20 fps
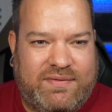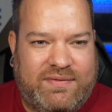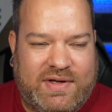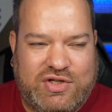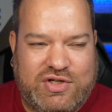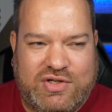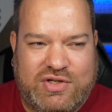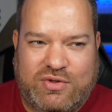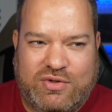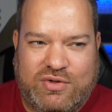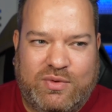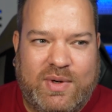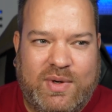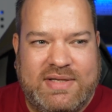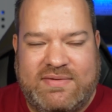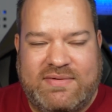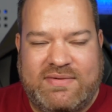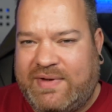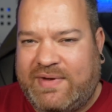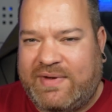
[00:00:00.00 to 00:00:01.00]
I just
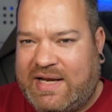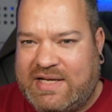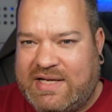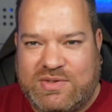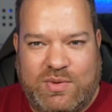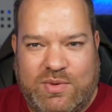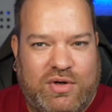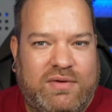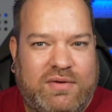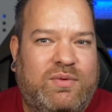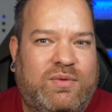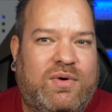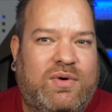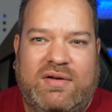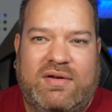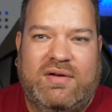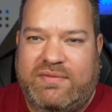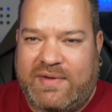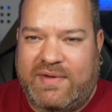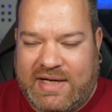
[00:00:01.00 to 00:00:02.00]
always fell into another
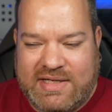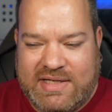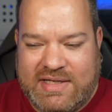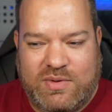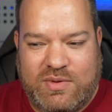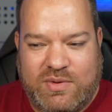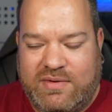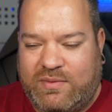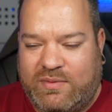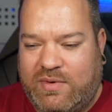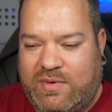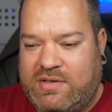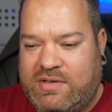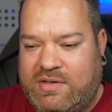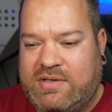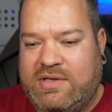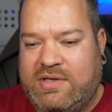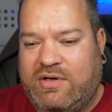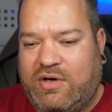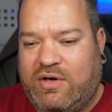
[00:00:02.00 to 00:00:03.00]
one and fell into another
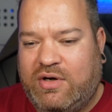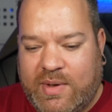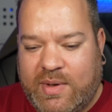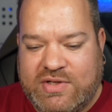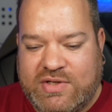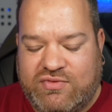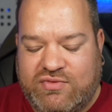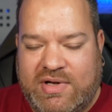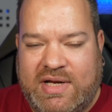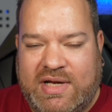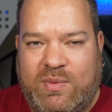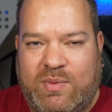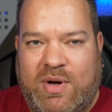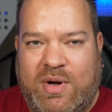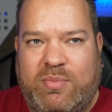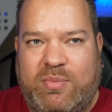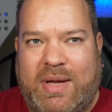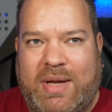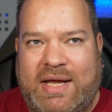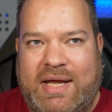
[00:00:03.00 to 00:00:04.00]
one, always really
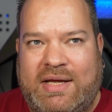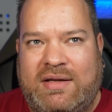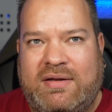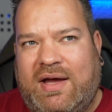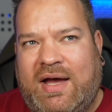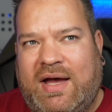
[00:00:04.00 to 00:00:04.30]
well paid.